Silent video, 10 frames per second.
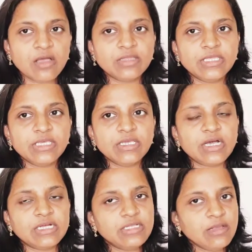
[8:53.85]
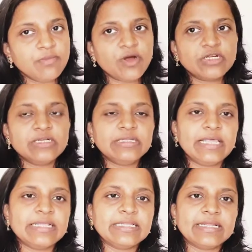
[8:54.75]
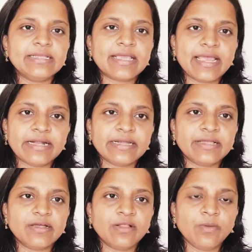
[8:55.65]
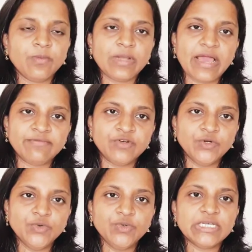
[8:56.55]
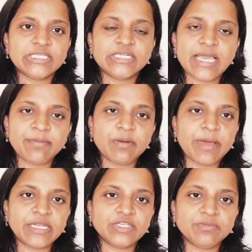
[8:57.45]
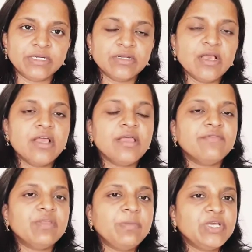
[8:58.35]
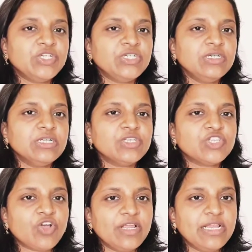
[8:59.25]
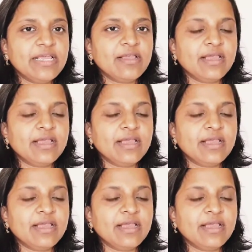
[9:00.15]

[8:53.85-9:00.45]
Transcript: The other important thing that the caretaker will have to do is diaper management. If the patient is soiling